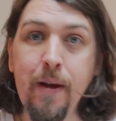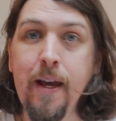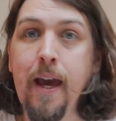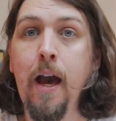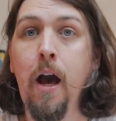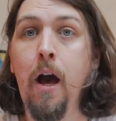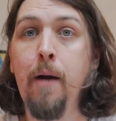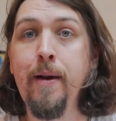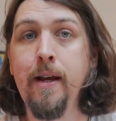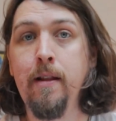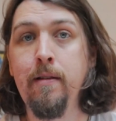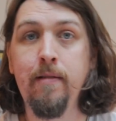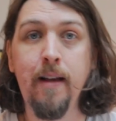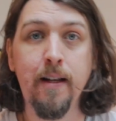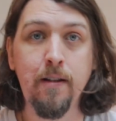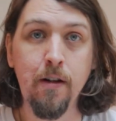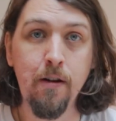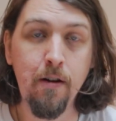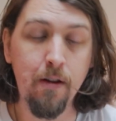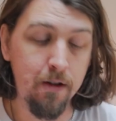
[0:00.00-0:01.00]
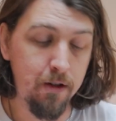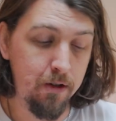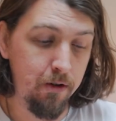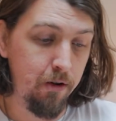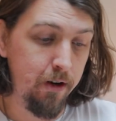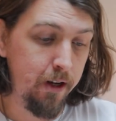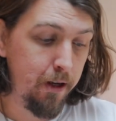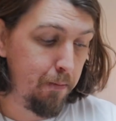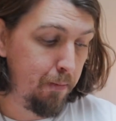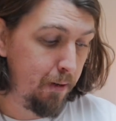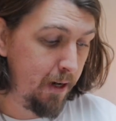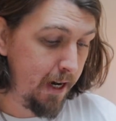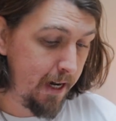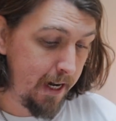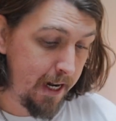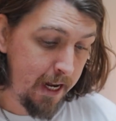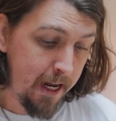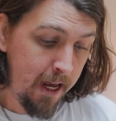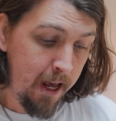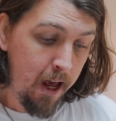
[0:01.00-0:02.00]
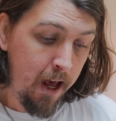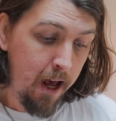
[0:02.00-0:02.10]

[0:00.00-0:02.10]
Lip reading: But yeah, I mean, that's another story completely.